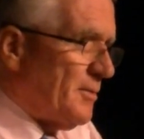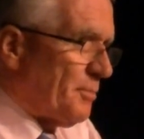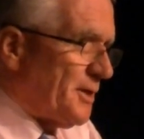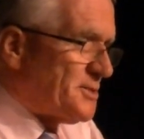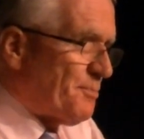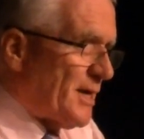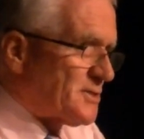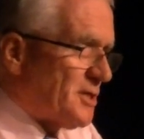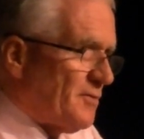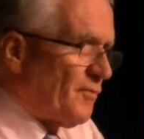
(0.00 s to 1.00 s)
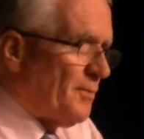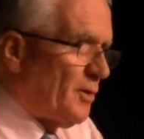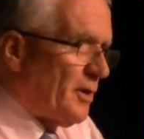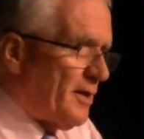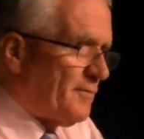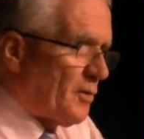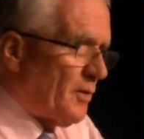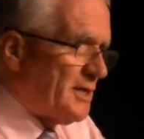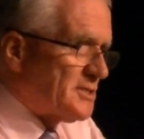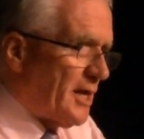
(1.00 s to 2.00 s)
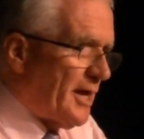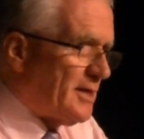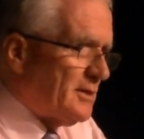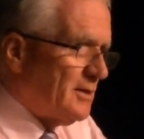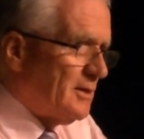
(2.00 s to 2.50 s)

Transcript: police bust in from all over Queensland,